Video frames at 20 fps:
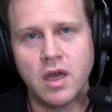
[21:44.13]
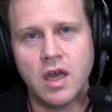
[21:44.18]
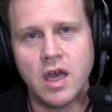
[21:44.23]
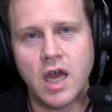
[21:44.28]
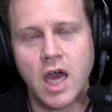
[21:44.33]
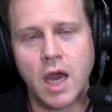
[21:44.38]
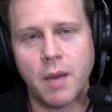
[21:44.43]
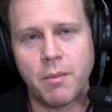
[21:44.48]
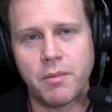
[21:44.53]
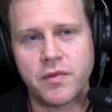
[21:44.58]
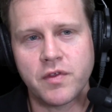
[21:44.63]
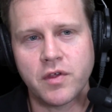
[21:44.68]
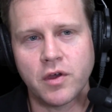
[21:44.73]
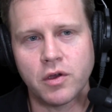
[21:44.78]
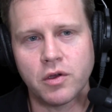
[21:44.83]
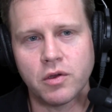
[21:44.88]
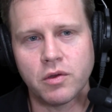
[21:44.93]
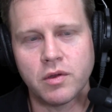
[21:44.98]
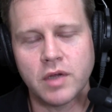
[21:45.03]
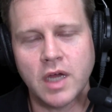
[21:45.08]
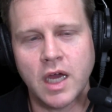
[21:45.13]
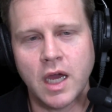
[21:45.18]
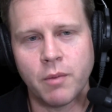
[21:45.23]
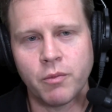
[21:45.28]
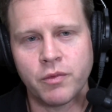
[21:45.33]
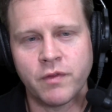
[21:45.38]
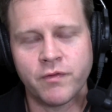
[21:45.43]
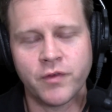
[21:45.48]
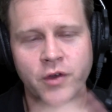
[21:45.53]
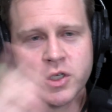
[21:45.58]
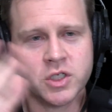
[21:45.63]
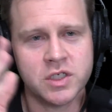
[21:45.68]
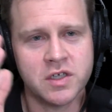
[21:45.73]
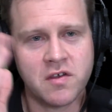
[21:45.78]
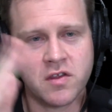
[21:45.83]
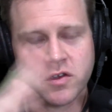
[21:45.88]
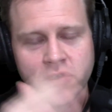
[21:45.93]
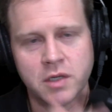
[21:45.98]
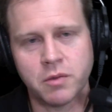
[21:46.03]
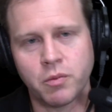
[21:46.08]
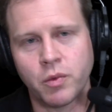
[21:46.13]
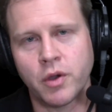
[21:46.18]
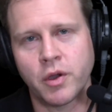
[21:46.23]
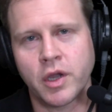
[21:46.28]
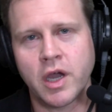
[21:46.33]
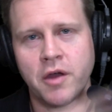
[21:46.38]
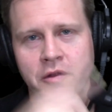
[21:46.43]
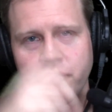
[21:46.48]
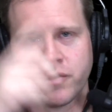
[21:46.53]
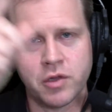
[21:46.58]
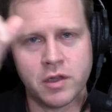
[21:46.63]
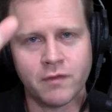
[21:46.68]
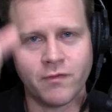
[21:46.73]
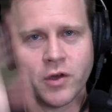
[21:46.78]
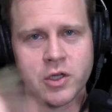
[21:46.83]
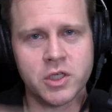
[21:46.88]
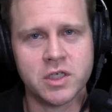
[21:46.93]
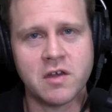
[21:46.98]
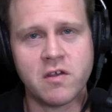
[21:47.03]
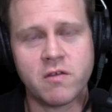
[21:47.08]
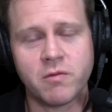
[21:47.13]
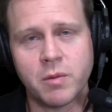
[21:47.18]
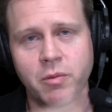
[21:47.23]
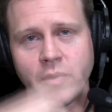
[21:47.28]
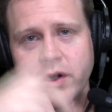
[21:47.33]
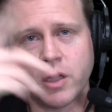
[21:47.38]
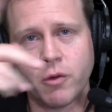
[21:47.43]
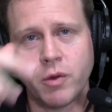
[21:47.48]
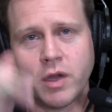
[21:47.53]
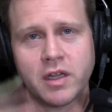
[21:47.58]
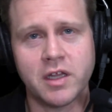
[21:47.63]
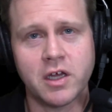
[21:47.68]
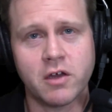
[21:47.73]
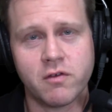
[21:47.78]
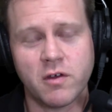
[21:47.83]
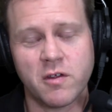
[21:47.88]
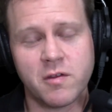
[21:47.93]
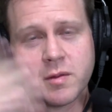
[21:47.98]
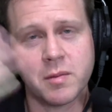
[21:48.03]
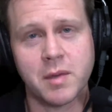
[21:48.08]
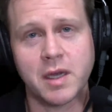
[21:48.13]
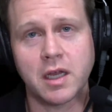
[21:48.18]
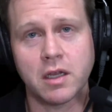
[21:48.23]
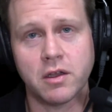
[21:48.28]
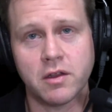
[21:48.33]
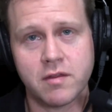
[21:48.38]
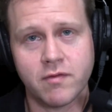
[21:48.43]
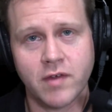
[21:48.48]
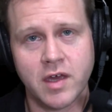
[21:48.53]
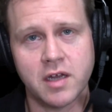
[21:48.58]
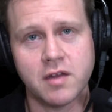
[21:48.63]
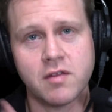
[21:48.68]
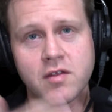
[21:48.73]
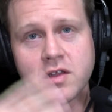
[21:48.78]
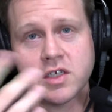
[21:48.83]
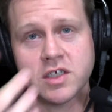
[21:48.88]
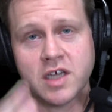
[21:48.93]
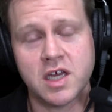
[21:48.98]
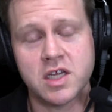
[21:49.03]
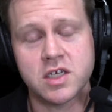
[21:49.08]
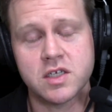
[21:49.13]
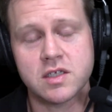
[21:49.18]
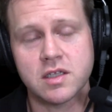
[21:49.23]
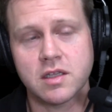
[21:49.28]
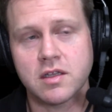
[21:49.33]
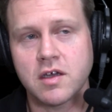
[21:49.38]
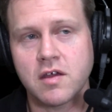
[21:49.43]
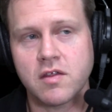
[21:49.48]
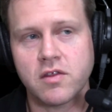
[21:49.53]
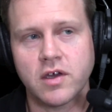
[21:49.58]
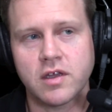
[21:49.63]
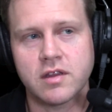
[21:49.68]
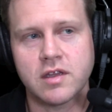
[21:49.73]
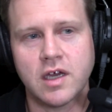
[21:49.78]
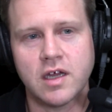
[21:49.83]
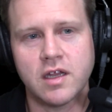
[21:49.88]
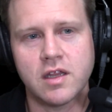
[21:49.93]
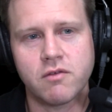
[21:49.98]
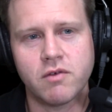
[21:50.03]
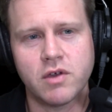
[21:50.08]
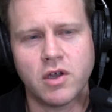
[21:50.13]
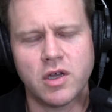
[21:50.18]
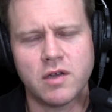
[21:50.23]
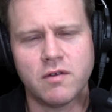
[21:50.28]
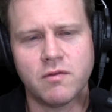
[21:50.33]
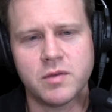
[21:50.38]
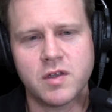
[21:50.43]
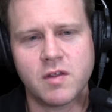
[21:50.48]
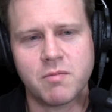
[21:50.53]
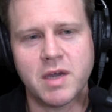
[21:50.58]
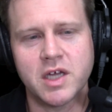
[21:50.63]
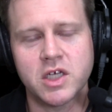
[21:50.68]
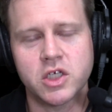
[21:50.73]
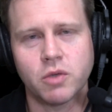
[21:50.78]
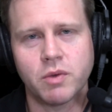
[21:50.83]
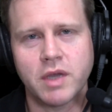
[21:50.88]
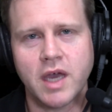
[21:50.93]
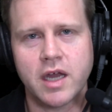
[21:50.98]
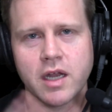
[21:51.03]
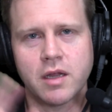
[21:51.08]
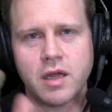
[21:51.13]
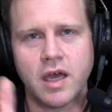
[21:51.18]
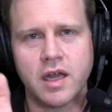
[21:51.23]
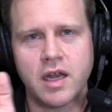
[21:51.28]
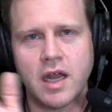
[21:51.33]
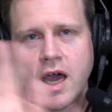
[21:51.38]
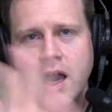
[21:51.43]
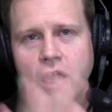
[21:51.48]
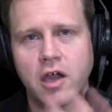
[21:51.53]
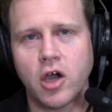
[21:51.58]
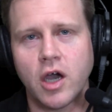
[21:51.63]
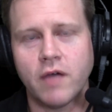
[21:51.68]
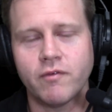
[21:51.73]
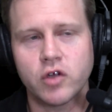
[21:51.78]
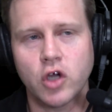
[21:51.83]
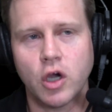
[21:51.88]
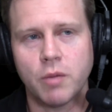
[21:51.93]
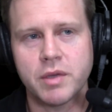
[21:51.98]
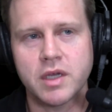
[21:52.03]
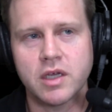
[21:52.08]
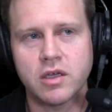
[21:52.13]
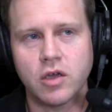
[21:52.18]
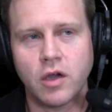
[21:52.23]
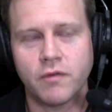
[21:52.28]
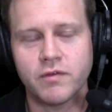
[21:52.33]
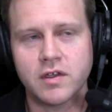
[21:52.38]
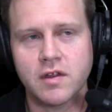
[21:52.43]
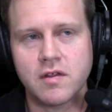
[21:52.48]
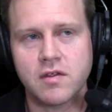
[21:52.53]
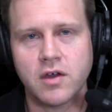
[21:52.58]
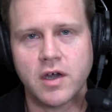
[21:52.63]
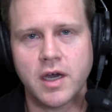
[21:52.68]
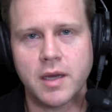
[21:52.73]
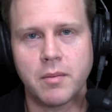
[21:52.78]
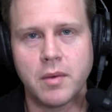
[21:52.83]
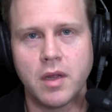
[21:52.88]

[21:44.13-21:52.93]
The version history, we're going through the version history pretty quickly because obviously we're making lots of edits and changes and things like that. So we kind of just made sure we had an archived copy off to the side.